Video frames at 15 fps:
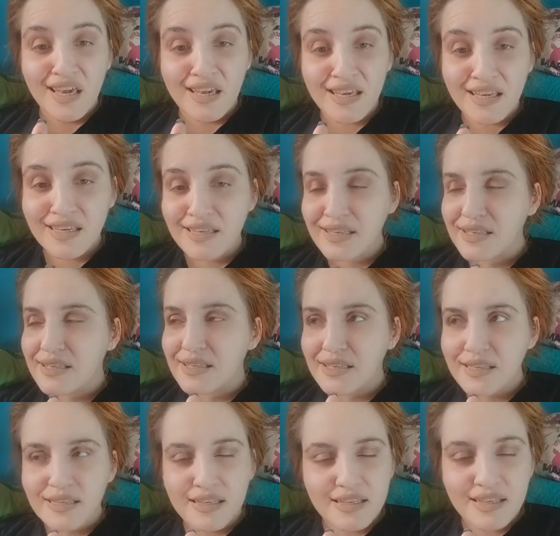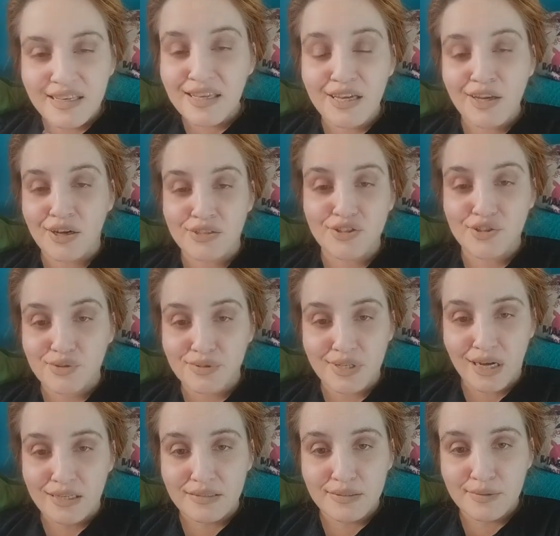He cannot do
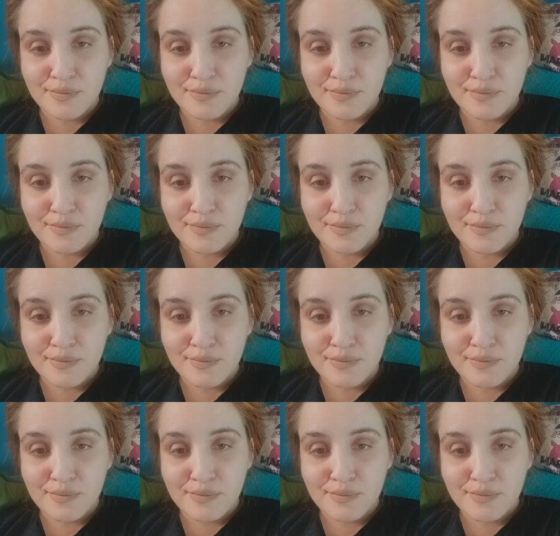that.